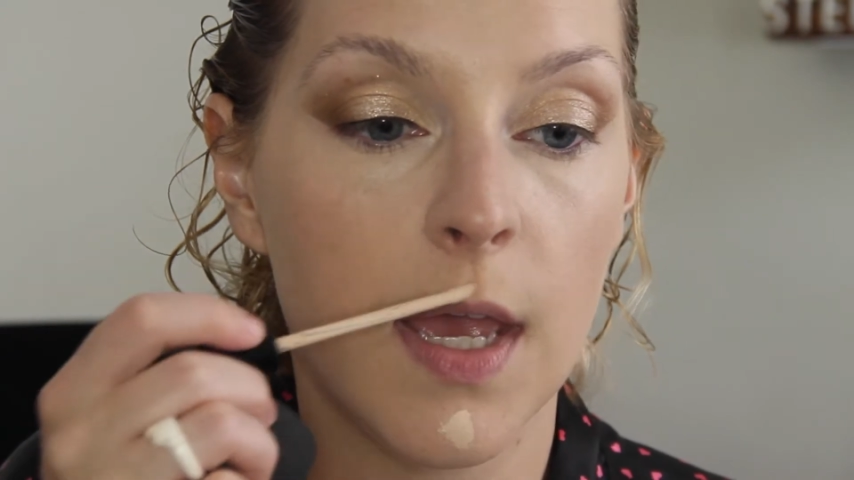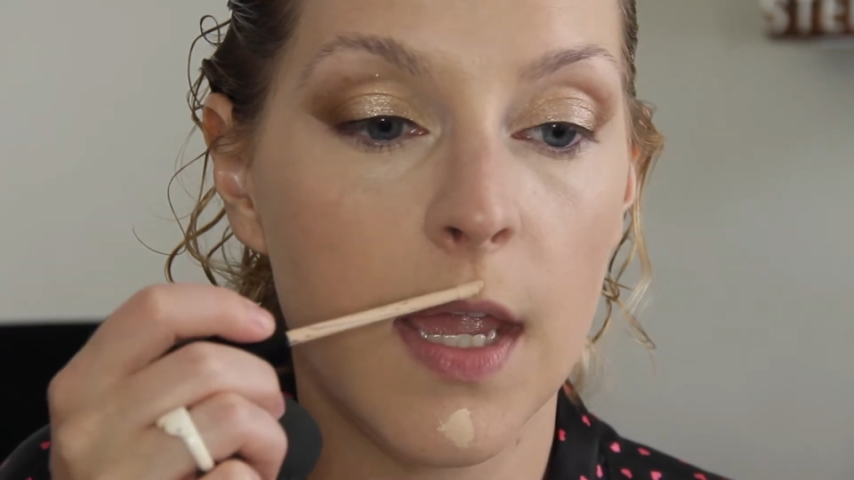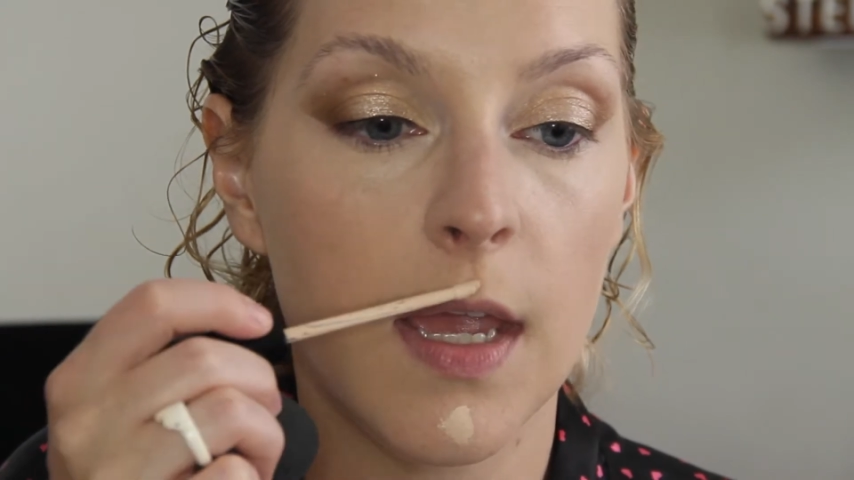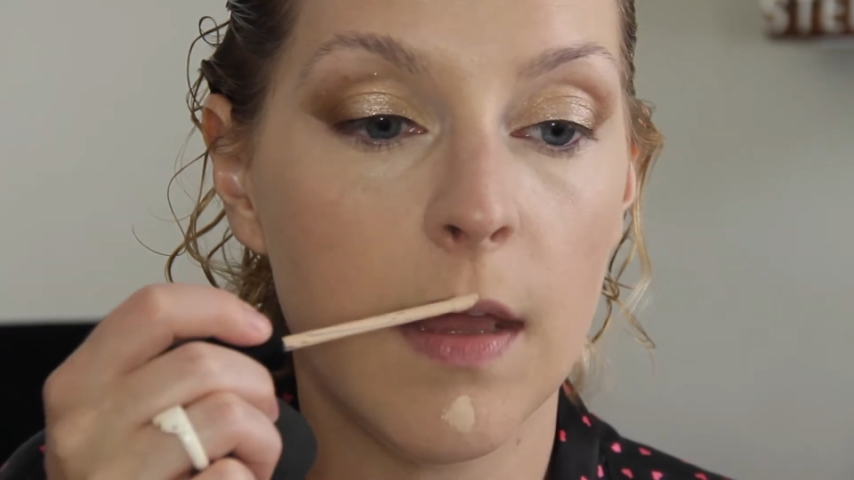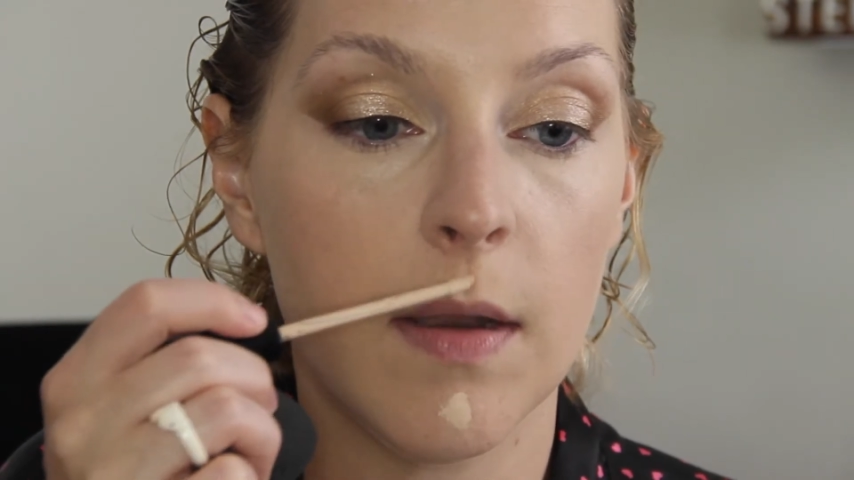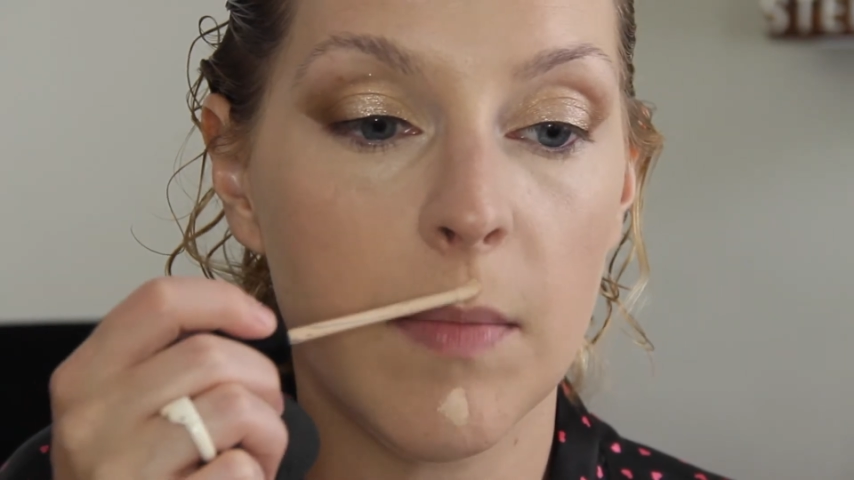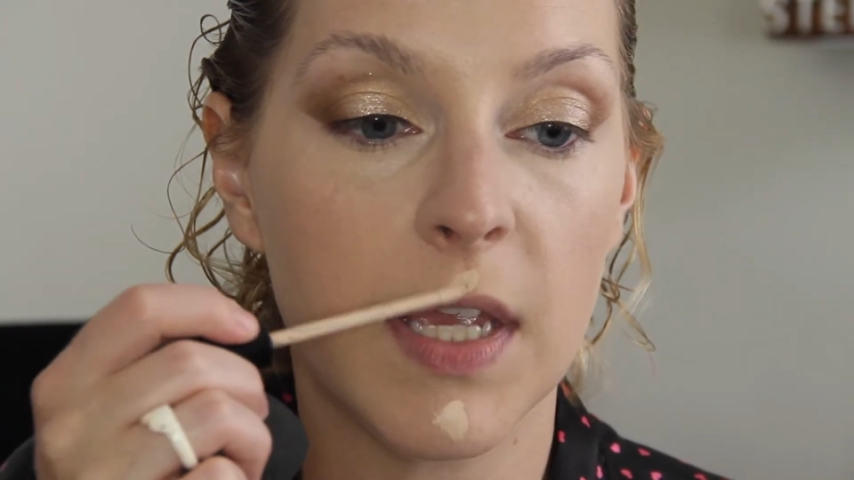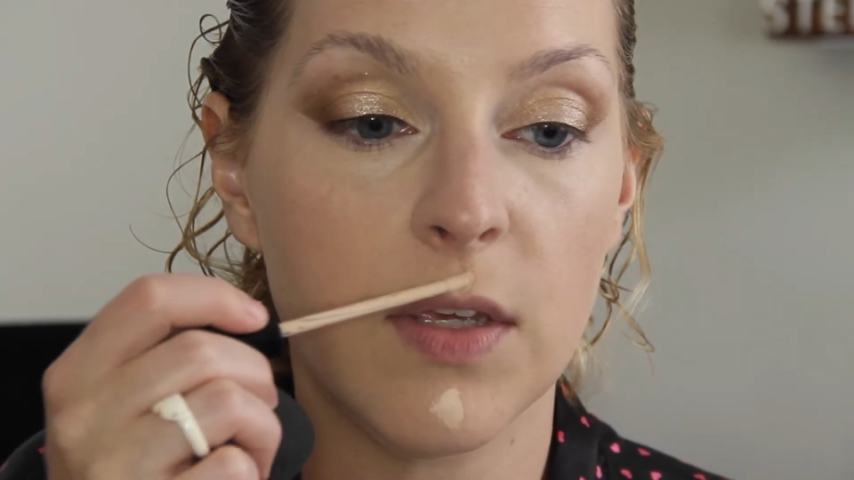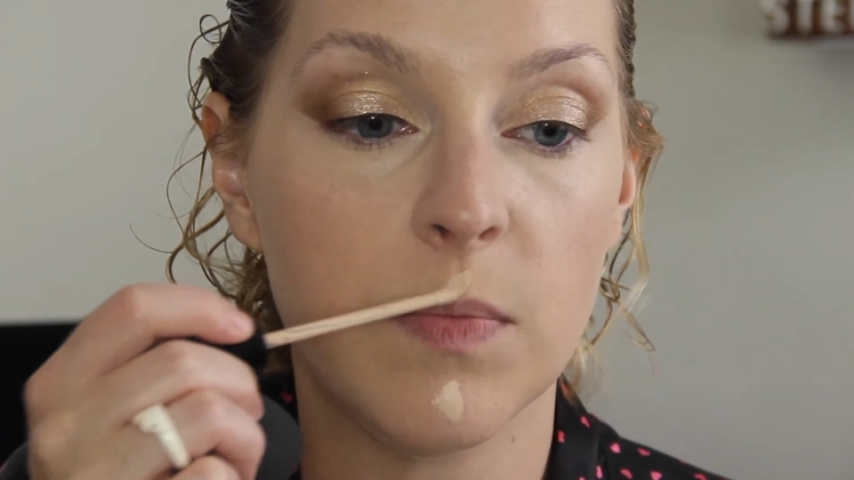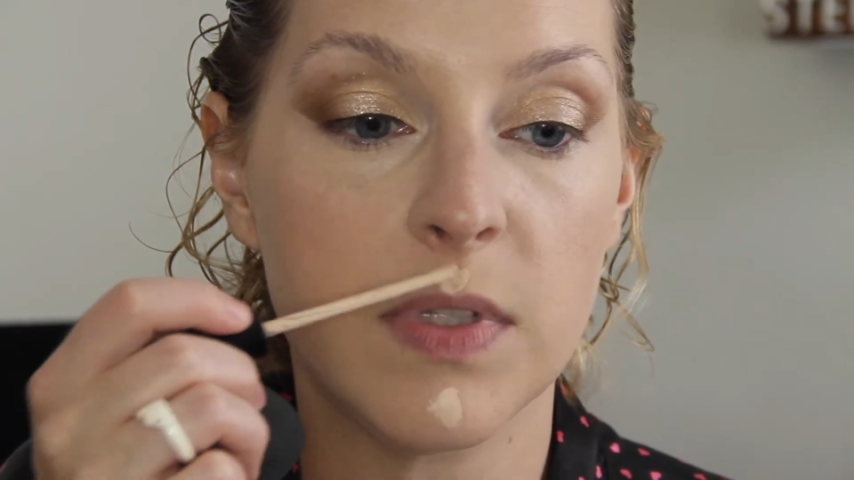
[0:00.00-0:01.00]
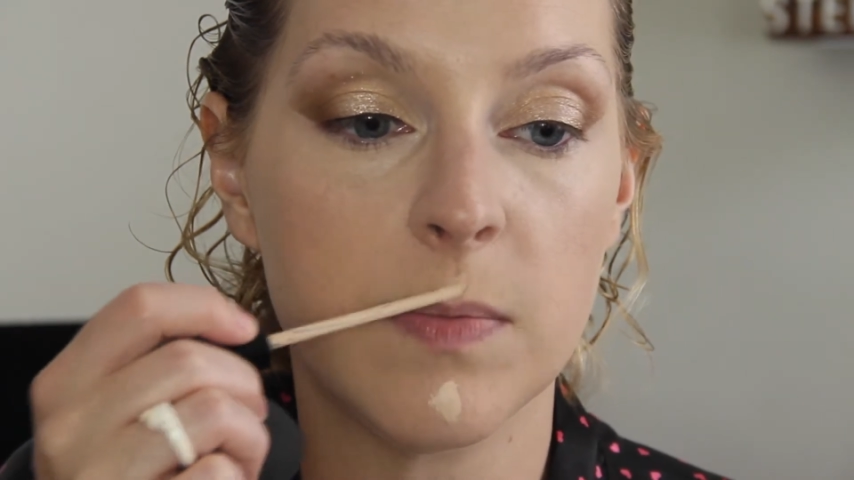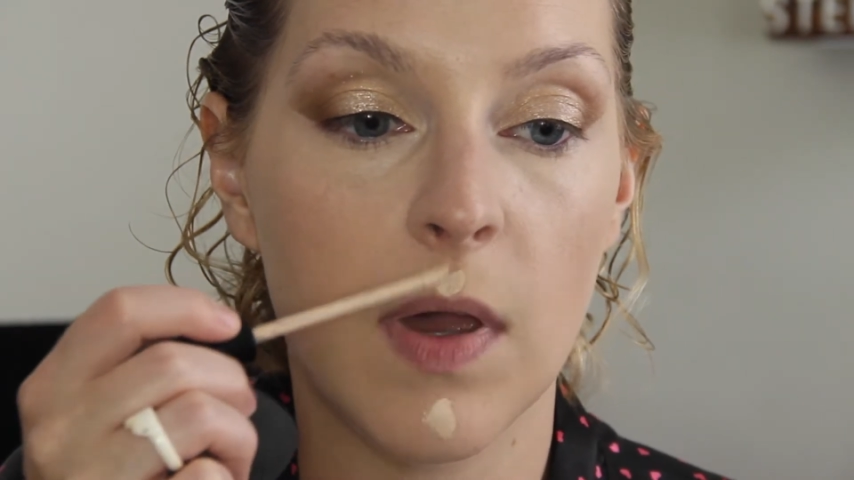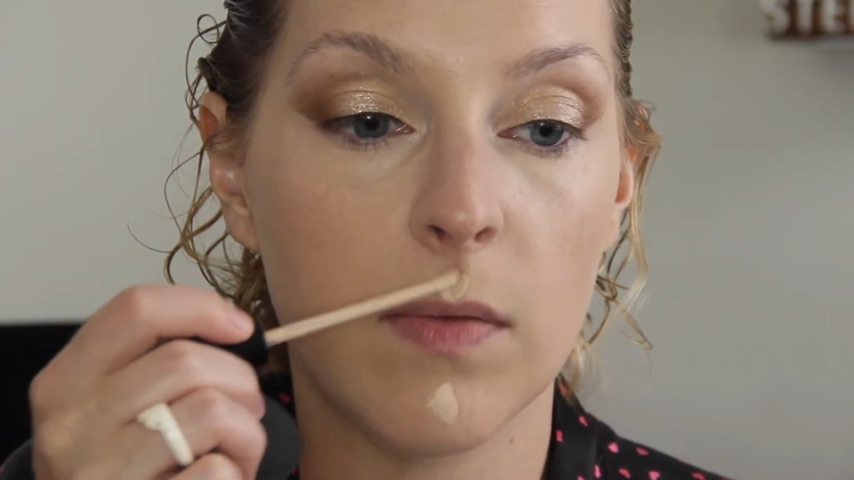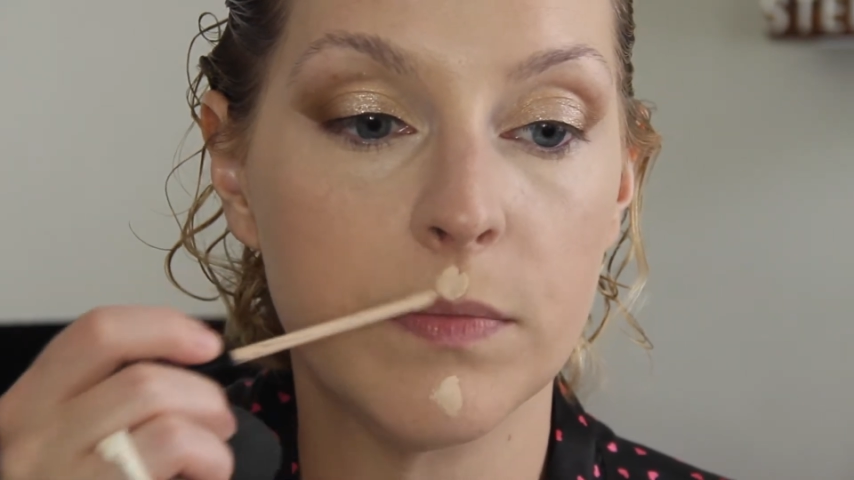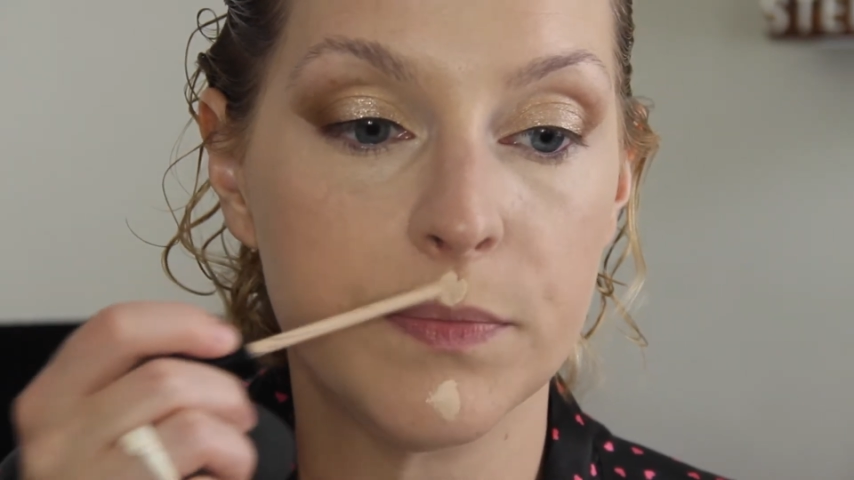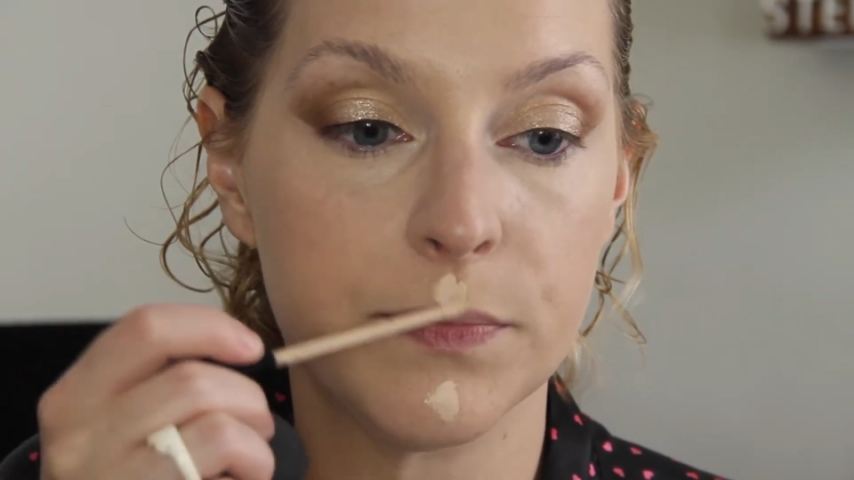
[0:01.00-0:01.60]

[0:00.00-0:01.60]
and my cupid's bow.